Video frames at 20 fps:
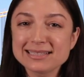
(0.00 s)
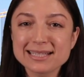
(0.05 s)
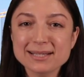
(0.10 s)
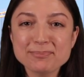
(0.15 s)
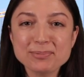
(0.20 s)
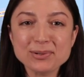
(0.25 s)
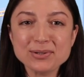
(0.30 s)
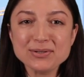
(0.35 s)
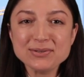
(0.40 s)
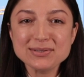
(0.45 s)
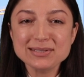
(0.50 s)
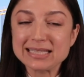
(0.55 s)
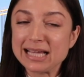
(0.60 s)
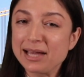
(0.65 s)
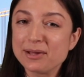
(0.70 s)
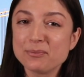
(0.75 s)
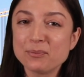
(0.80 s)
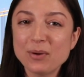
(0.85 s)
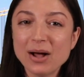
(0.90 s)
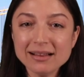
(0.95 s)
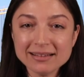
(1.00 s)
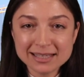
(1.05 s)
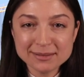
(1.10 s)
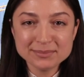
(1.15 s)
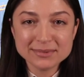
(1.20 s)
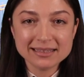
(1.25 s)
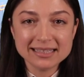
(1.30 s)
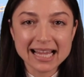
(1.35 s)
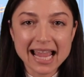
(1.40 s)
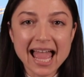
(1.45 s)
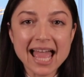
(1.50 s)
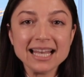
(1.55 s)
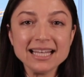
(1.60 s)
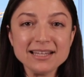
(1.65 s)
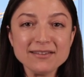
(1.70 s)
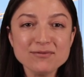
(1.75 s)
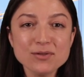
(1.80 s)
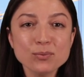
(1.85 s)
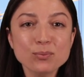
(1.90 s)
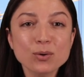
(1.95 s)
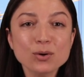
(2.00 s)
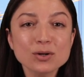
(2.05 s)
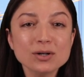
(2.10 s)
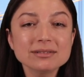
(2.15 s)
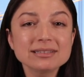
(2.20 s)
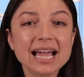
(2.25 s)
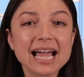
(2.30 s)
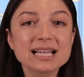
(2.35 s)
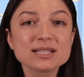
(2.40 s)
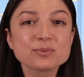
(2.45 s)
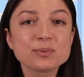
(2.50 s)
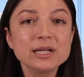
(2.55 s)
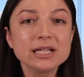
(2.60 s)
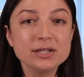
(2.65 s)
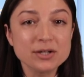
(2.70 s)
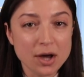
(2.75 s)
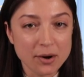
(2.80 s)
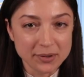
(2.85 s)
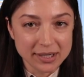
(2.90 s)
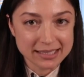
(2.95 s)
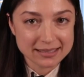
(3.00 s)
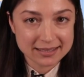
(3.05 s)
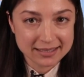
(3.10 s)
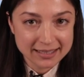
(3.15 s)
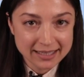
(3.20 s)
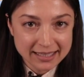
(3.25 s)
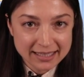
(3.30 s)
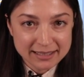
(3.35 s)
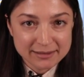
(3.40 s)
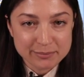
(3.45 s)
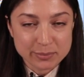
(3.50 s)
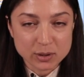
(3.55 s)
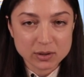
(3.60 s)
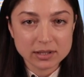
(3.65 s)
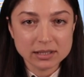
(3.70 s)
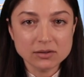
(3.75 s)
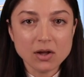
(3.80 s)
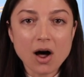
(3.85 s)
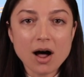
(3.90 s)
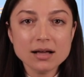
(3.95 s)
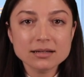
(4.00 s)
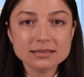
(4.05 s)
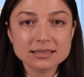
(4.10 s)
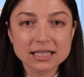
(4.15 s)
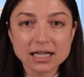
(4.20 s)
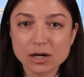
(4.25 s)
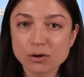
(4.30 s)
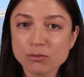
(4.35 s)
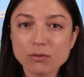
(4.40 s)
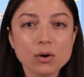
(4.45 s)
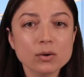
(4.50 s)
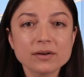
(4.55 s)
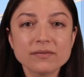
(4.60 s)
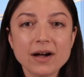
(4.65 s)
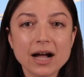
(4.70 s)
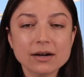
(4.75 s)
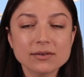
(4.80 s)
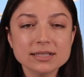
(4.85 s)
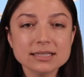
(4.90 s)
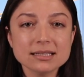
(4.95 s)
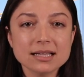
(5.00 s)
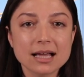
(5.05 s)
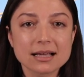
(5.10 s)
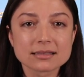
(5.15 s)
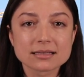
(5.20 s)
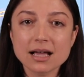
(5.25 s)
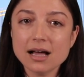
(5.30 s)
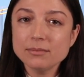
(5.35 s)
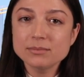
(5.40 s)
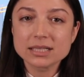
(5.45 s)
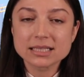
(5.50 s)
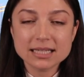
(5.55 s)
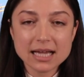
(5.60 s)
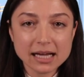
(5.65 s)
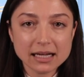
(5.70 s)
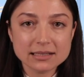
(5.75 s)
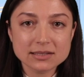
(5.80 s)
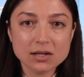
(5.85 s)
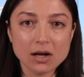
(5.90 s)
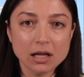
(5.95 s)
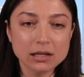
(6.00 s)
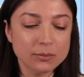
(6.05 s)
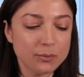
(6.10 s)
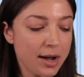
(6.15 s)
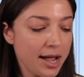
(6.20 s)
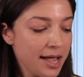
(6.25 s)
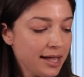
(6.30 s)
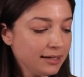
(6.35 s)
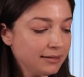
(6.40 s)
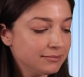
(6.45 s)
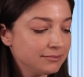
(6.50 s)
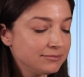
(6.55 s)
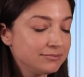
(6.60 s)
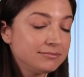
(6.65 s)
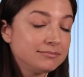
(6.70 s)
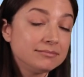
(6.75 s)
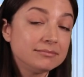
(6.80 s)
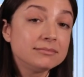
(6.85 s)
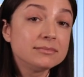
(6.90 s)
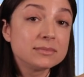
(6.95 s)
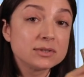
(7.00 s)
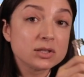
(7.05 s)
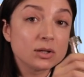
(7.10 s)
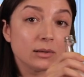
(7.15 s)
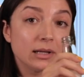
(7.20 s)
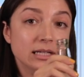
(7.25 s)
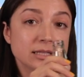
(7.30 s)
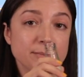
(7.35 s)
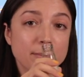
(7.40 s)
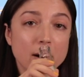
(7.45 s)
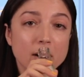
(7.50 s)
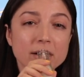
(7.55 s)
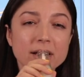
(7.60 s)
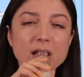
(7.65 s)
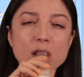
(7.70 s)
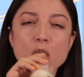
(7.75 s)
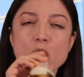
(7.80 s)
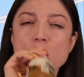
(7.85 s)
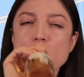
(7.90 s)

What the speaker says: zippers, and welcome to the end of the world as we know it. Bernie lost and coronavirus has come to take us all away, so let's party.